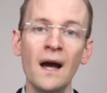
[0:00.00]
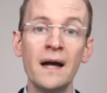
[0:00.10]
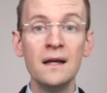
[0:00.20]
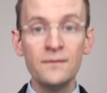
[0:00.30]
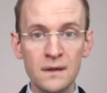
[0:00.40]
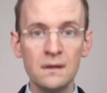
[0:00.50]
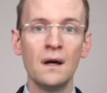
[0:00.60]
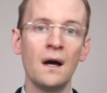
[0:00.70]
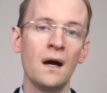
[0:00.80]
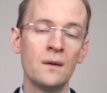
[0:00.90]
And
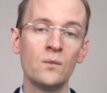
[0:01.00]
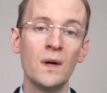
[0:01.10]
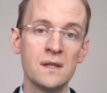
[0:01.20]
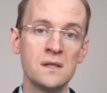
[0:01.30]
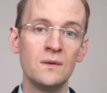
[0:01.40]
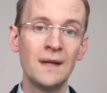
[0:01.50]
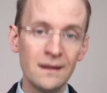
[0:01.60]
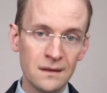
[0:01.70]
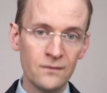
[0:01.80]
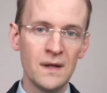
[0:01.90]
even once you
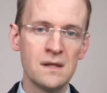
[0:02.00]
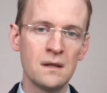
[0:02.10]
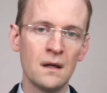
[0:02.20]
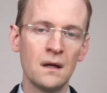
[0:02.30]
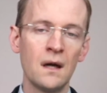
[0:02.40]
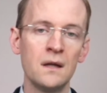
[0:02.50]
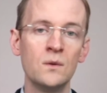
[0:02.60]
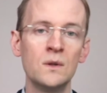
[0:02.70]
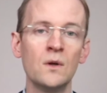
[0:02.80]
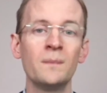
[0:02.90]
get the visa,
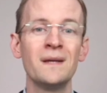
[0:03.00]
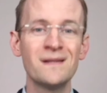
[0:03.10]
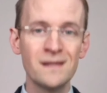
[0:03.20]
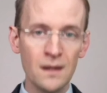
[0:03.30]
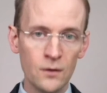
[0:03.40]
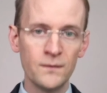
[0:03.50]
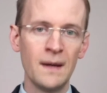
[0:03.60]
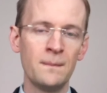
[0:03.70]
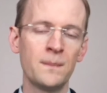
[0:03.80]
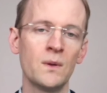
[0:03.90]
you would not be
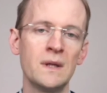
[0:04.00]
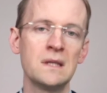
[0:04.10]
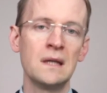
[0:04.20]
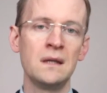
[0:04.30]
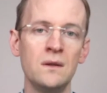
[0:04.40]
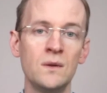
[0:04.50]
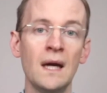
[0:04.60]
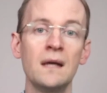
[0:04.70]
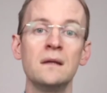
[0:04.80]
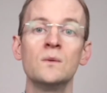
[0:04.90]
self-employed in the
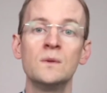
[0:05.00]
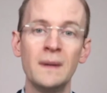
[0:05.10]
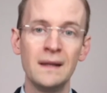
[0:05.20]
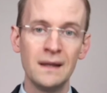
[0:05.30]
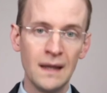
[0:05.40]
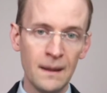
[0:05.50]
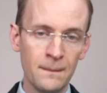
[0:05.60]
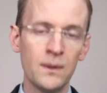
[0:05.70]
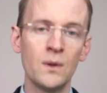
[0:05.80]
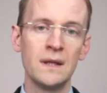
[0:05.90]
UK, you would be
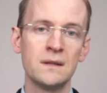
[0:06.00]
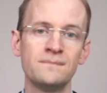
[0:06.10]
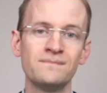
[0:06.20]
employed.